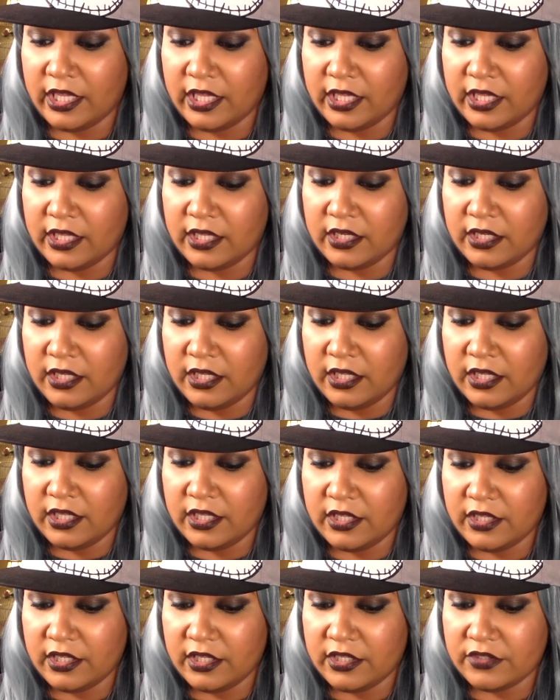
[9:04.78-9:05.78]
and
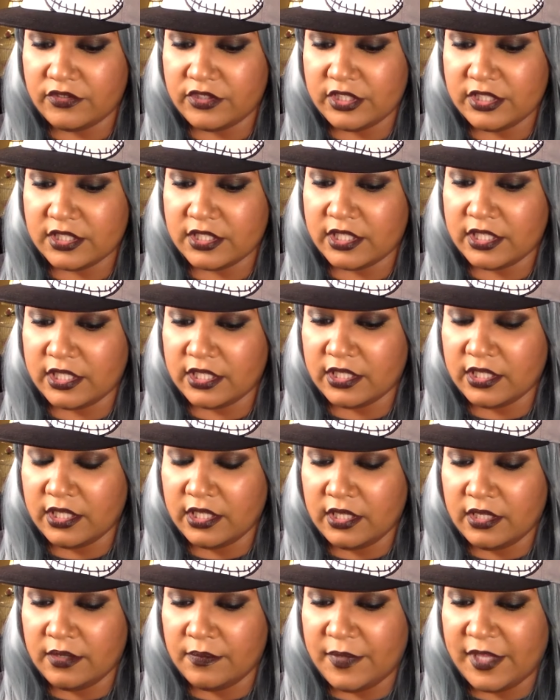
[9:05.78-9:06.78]
if she's going to
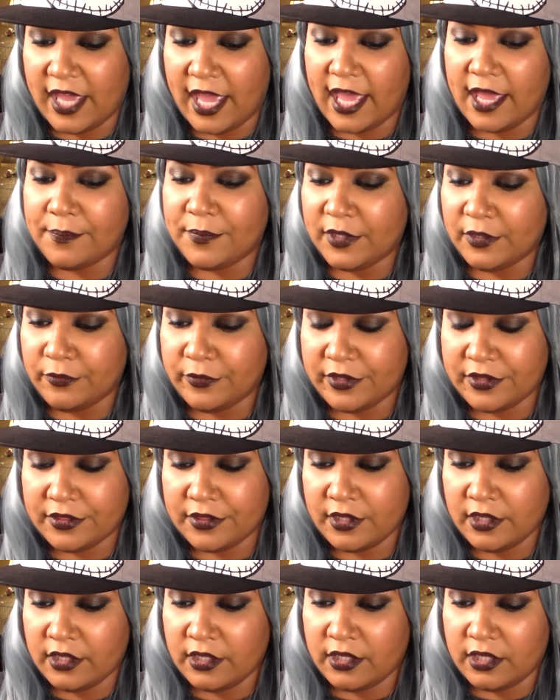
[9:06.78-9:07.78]
be happy
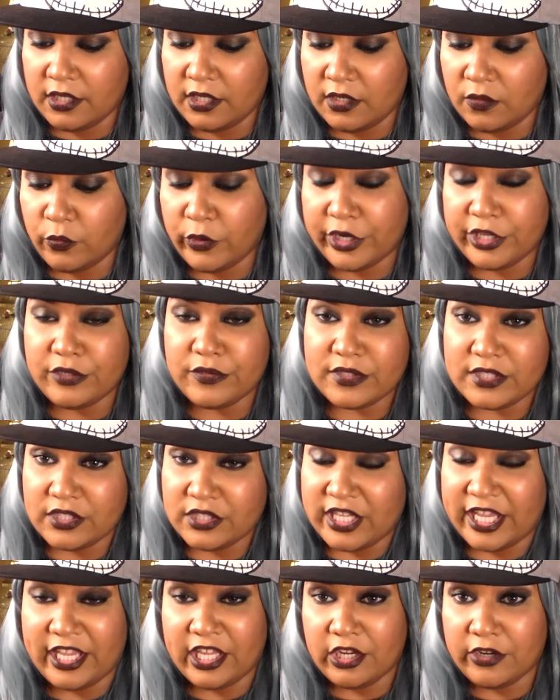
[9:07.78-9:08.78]
with uh, where you
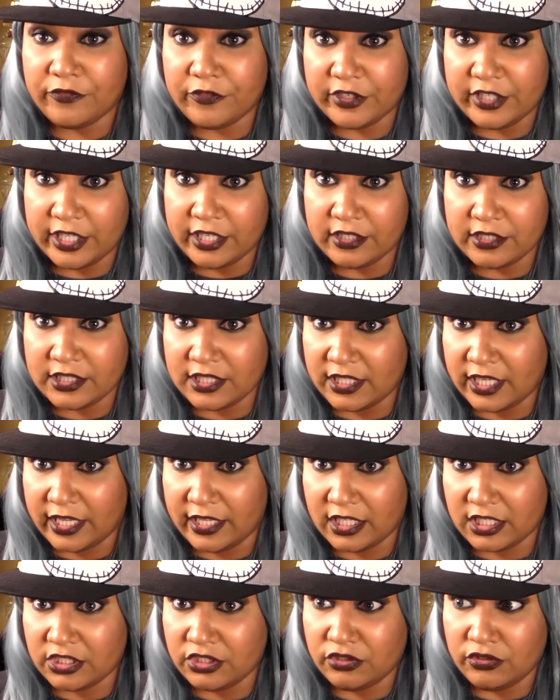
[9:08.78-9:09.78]
taking her for dinner
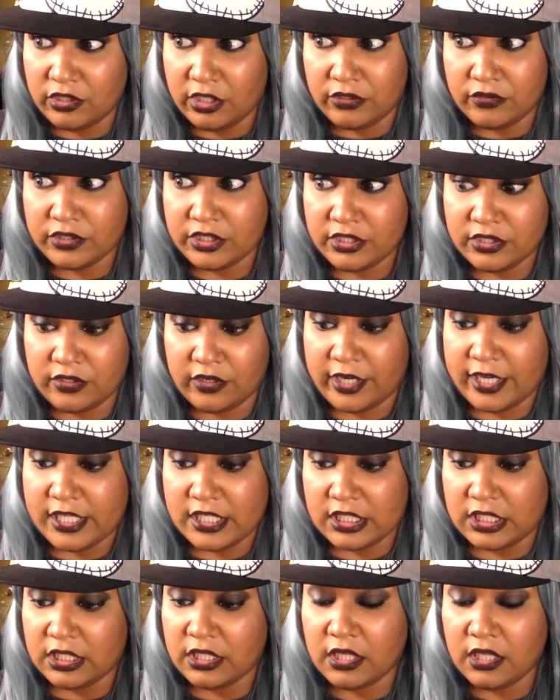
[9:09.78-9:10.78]
tonight because you know she's
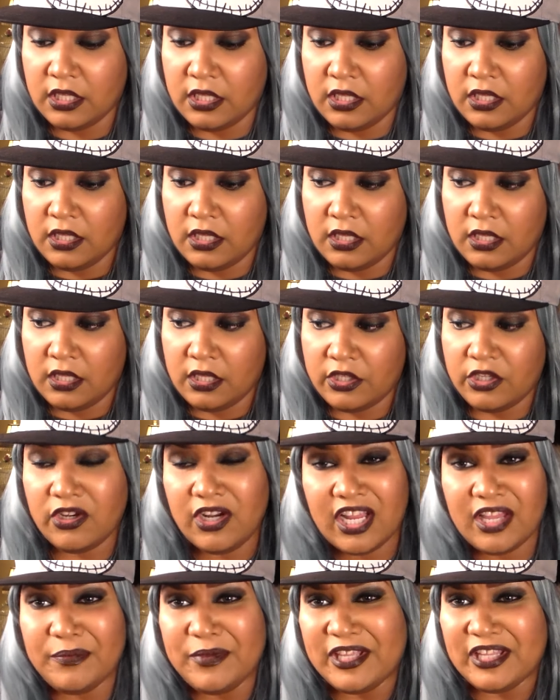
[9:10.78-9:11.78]
crazy,
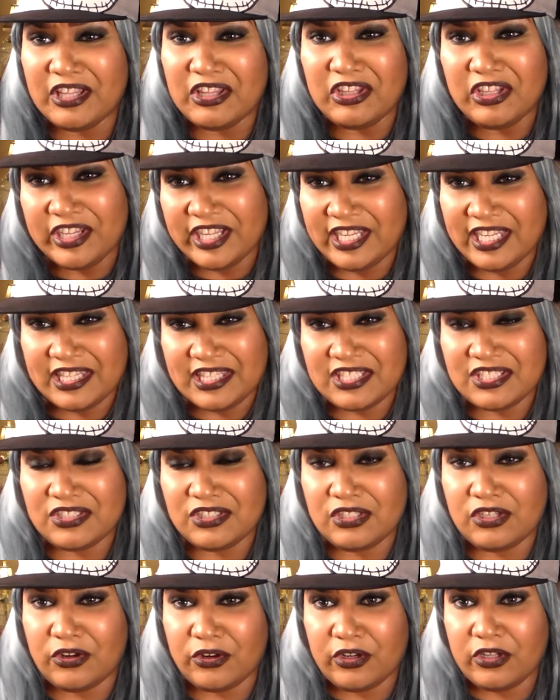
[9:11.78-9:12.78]
you're not going to be looking at this
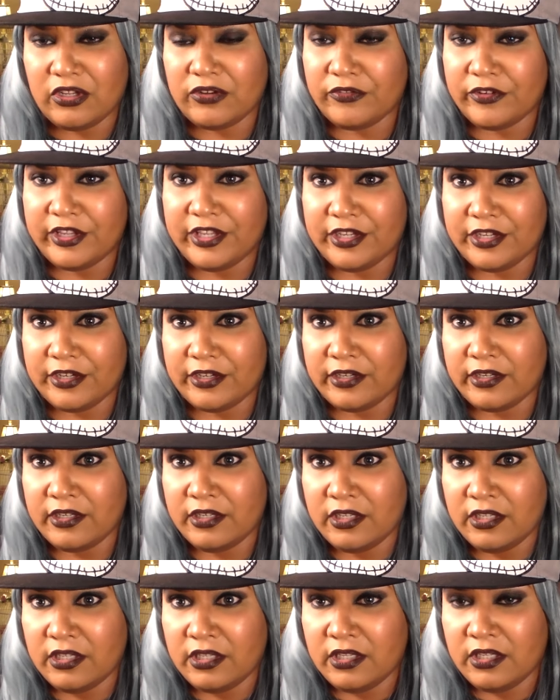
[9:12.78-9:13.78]
girl over here
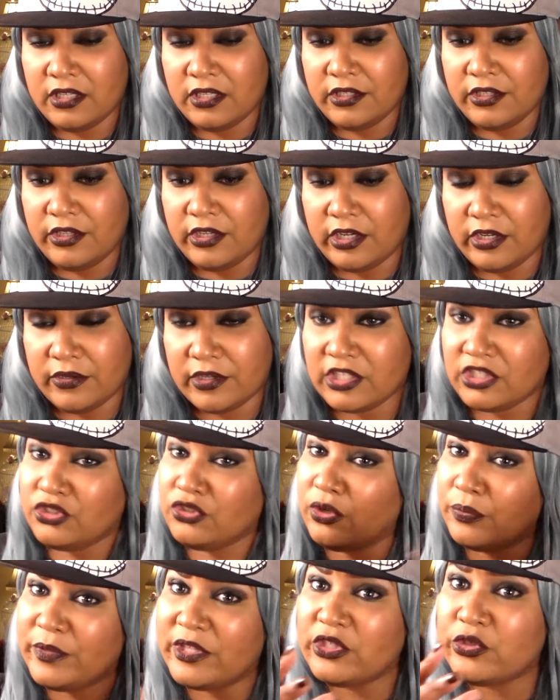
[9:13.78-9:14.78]
you know,
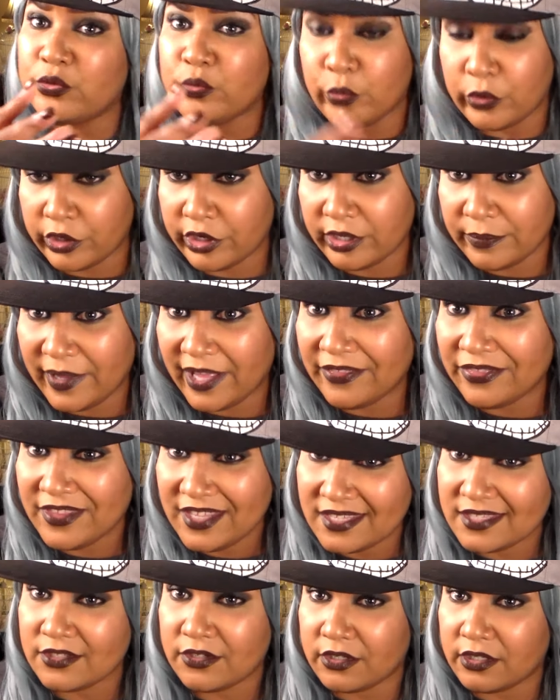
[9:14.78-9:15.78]
because you're going to be too worried
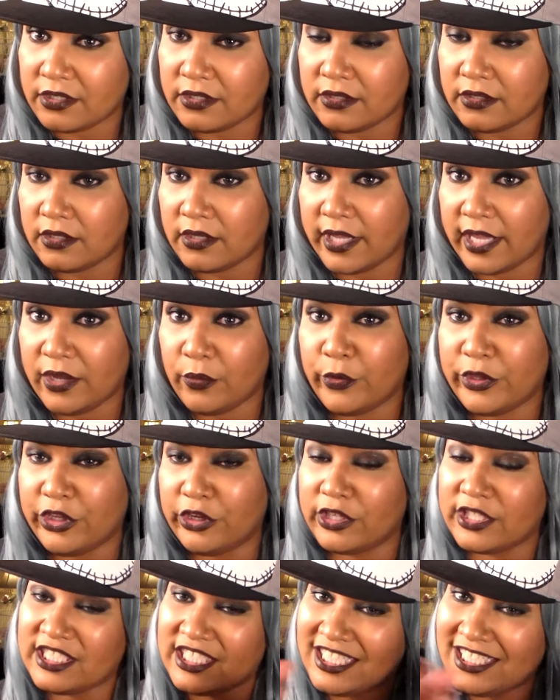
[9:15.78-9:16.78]
about this girl, okay?
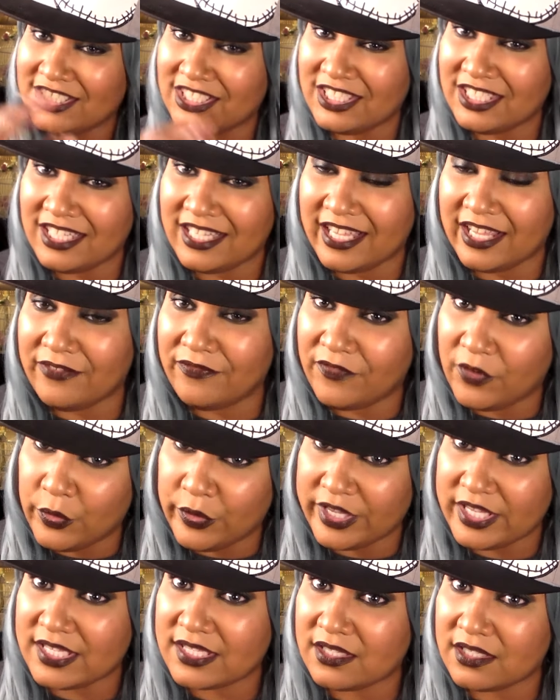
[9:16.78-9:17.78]
When your attention and
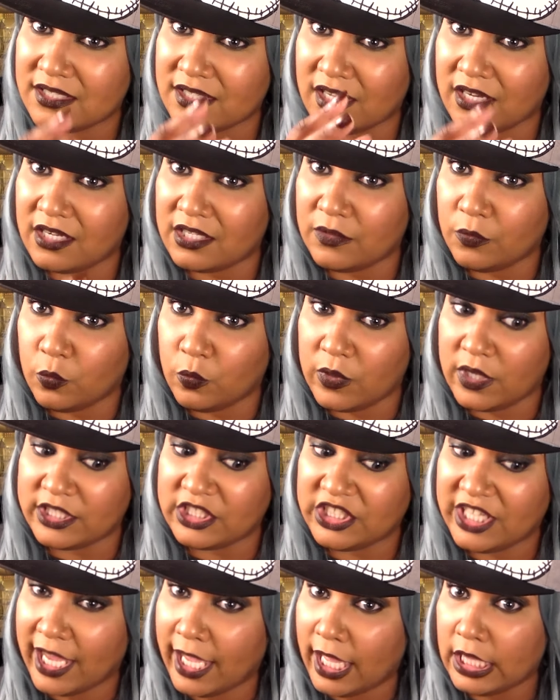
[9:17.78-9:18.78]
focus is on a,
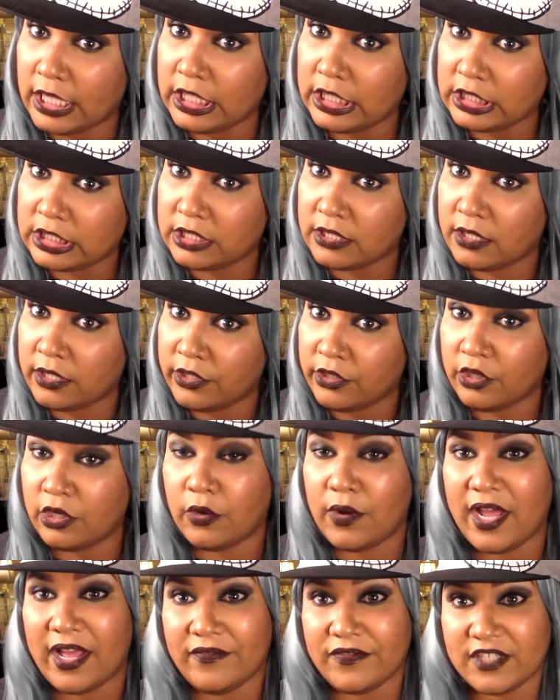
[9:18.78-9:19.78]
a challenge,
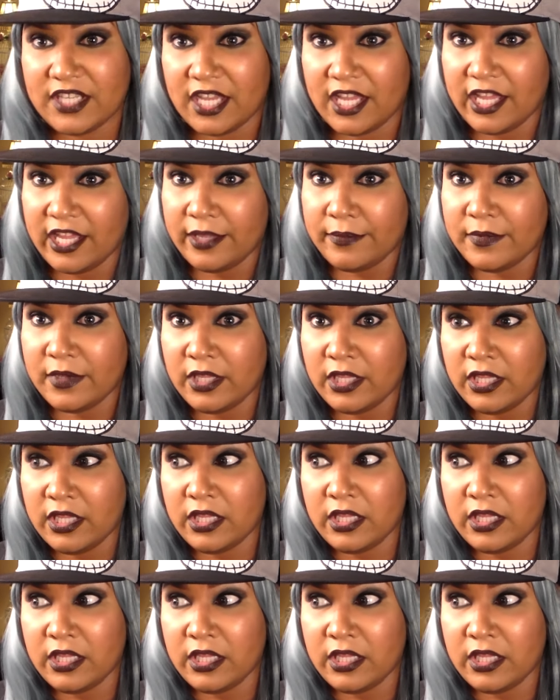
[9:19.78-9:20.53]
you don't have time